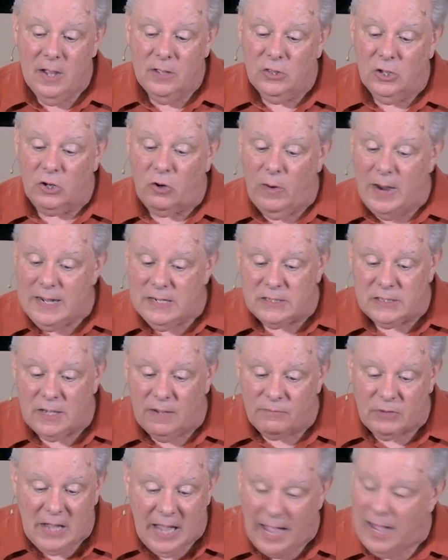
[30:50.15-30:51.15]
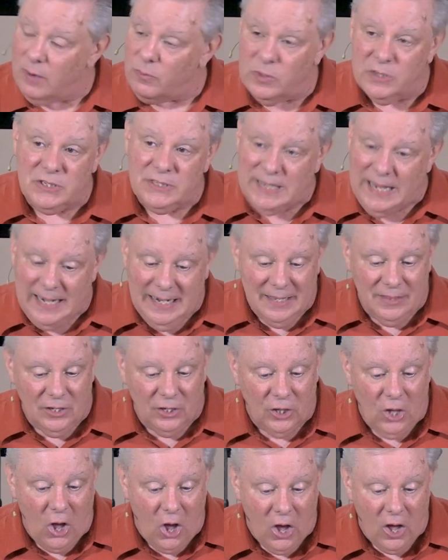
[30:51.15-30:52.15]
The grace of God was seen in
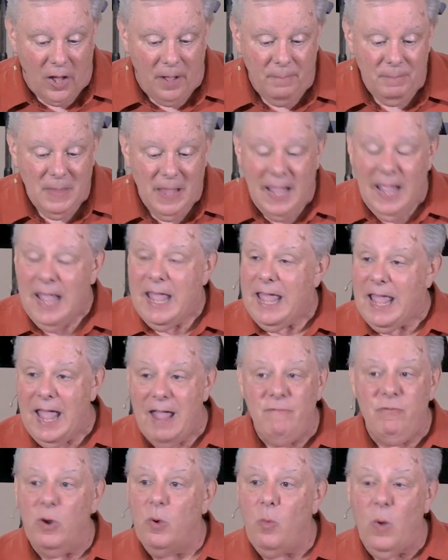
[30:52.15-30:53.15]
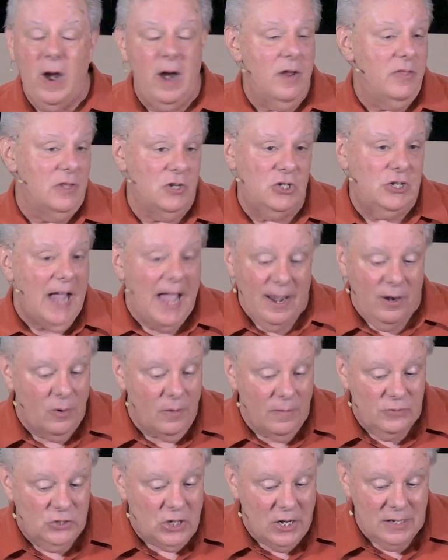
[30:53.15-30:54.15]
the law everywhere the shadow
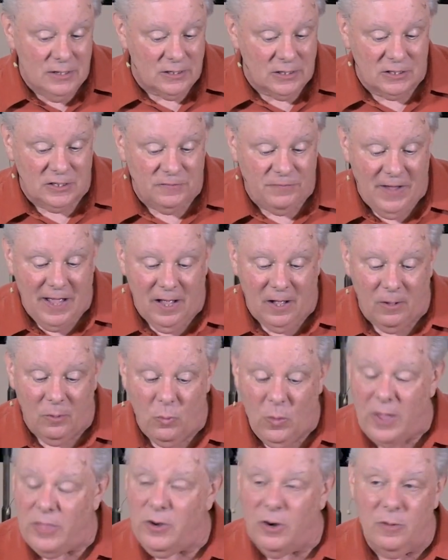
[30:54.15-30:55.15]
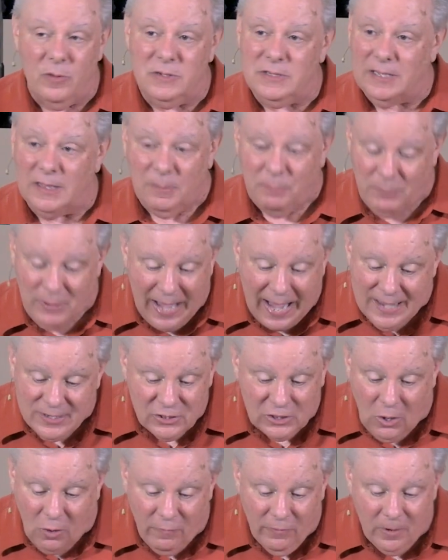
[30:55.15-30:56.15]
of Jesus fell, whether it was at the
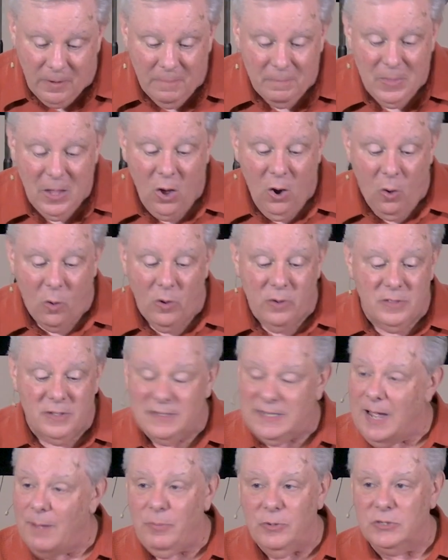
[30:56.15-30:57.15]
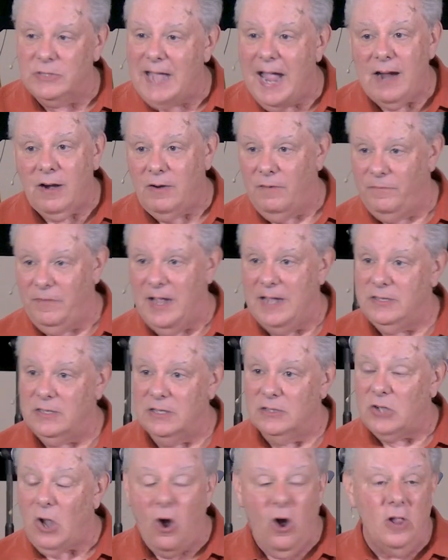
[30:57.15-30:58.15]
Passover or in the temple
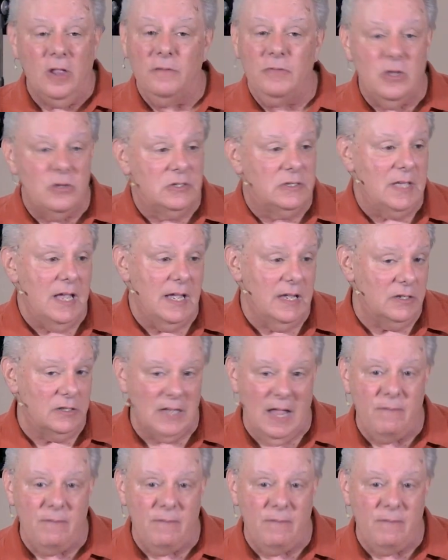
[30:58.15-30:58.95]
sacrifices, all of those things.